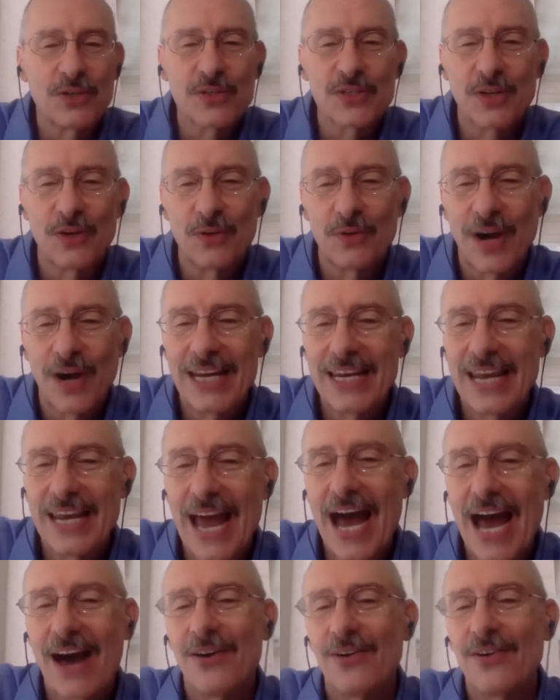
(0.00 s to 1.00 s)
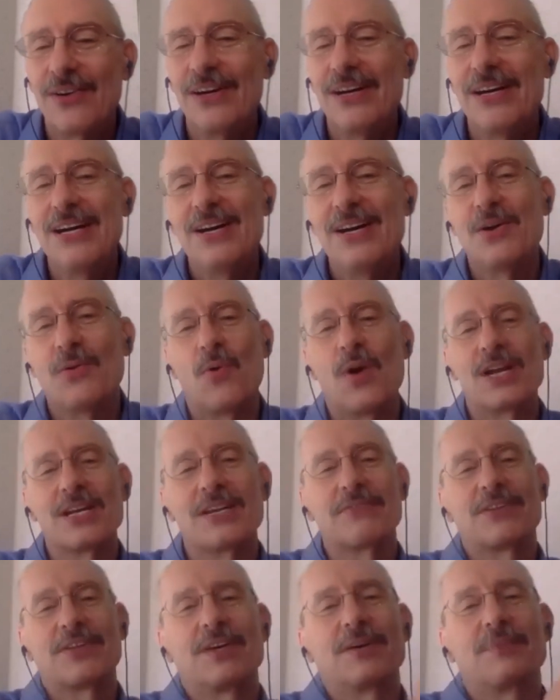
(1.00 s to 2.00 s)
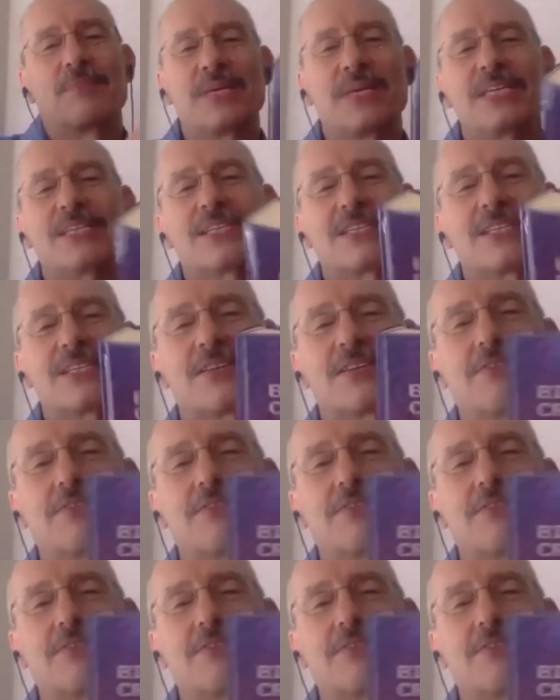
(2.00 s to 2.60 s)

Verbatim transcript: So, right now, one of the pieces of